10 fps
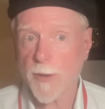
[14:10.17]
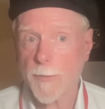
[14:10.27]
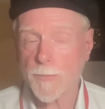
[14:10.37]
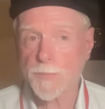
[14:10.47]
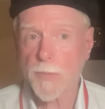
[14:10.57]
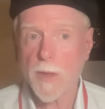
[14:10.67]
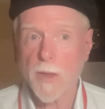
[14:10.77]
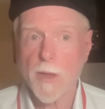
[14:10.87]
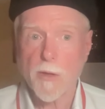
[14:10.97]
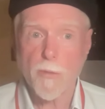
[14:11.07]
far.
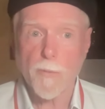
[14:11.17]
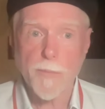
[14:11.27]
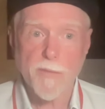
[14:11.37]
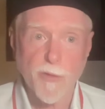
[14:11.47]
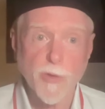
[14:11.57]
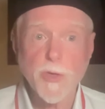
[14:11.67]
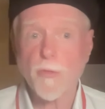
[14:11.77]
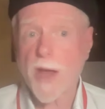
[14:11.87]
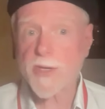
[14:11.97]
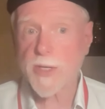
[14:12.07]

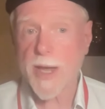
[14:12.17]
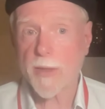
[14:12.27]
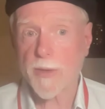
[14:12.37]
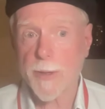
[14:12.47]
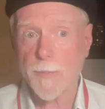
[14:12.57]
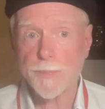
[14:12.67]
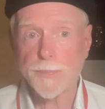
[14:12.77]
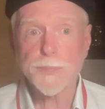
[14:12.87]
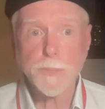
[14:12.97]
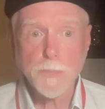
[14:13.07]
Virtue and rationality